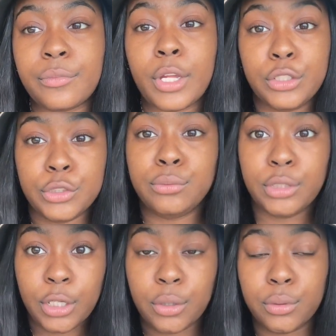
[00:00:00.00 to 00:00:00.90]
you
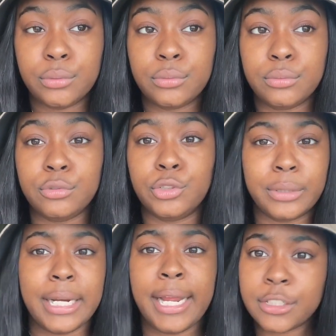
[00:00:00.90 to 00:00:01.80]
know, you
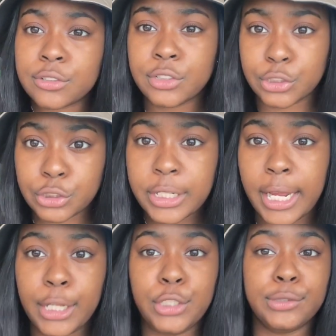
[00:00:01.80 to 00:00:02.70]
can handle your
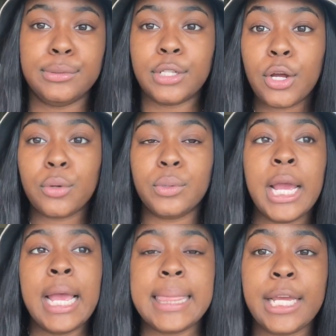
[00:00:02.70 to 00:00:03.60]
shit, and you know
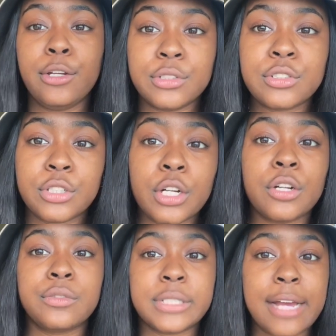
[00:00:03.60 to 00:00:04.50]
that you
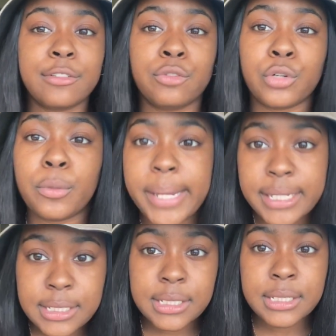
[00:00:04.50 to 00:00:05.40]
deserve to have that
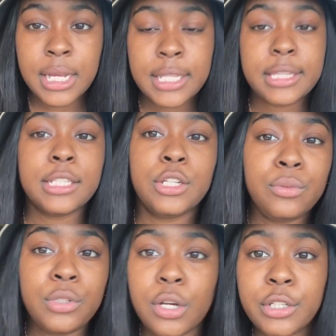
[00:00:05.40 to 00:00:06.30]
romance. You
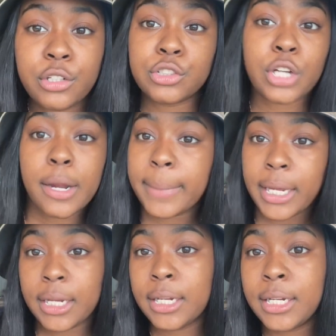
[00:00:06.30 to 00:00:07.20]
know that you're
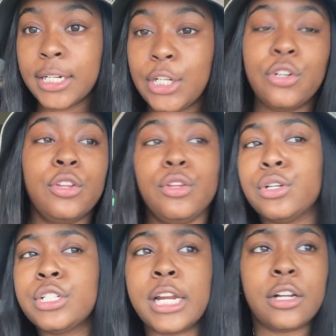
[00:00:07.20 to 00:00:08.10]
charming. You know that you
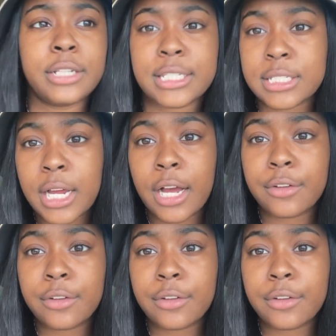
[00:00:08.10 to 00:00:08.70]
could get all that stuff.